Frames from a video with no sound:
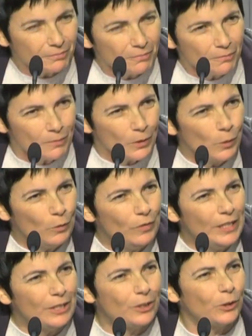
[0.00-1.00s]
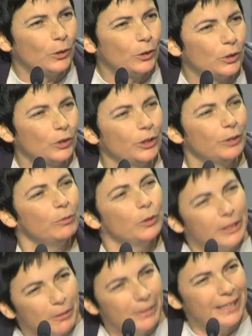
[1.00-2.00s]
a healing process for the
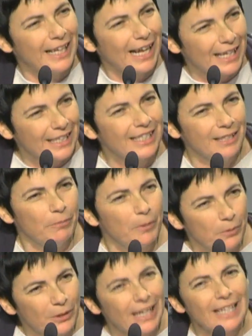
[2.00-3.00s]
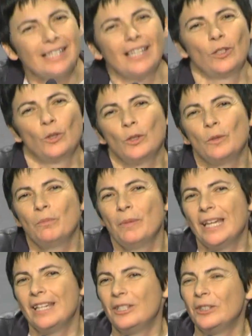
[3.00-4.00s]
deepest wounds of the soul. They have
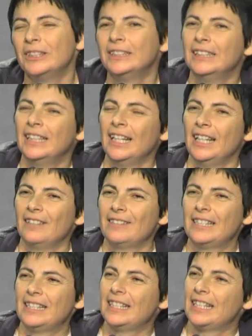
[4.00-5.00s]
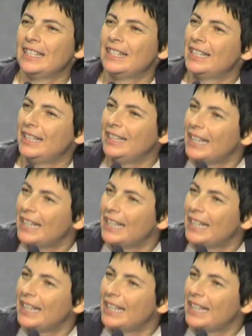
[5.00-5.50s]
more than 200 centers of welcome